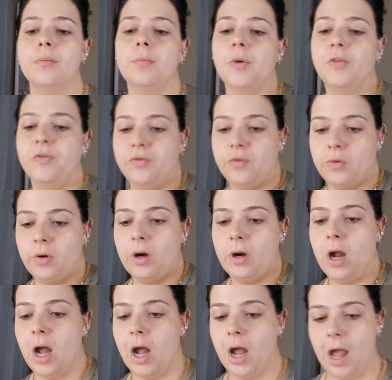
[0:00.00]

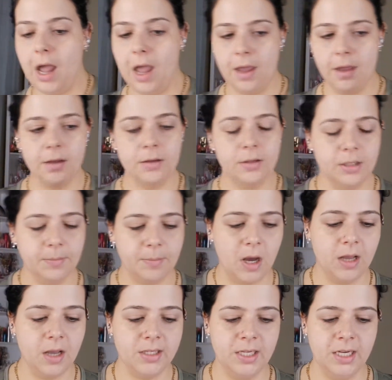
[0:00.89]
before I
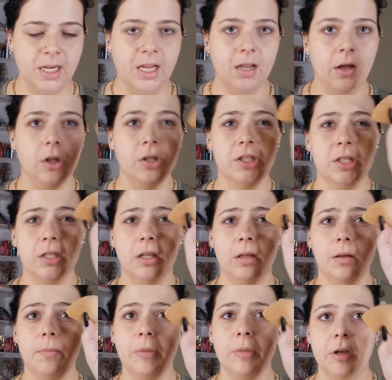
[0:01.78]
deposit it onto
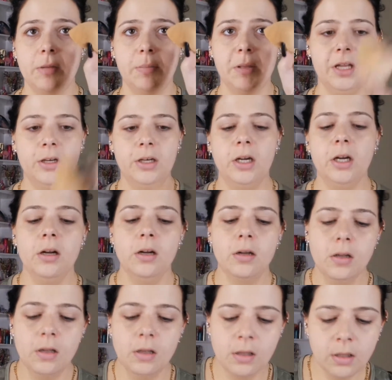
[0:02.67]
the beauty blender.
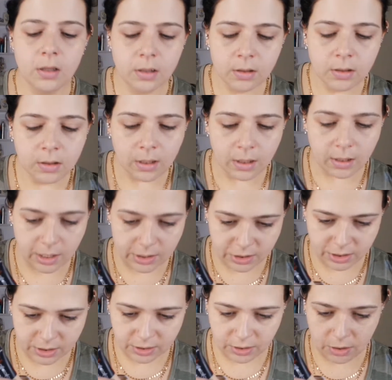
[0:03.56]
I
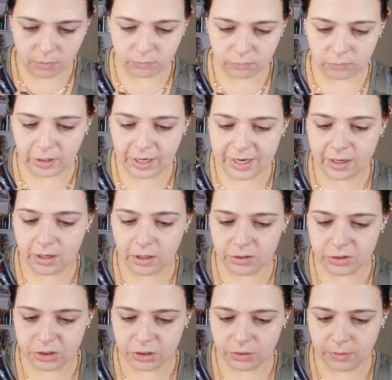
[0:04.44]
just go right
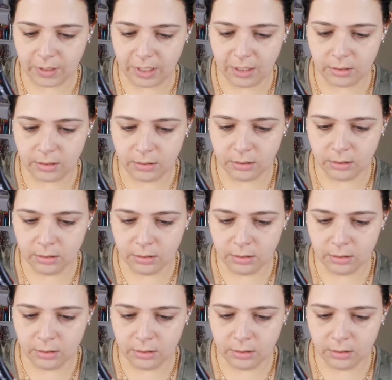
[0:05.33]
onto it.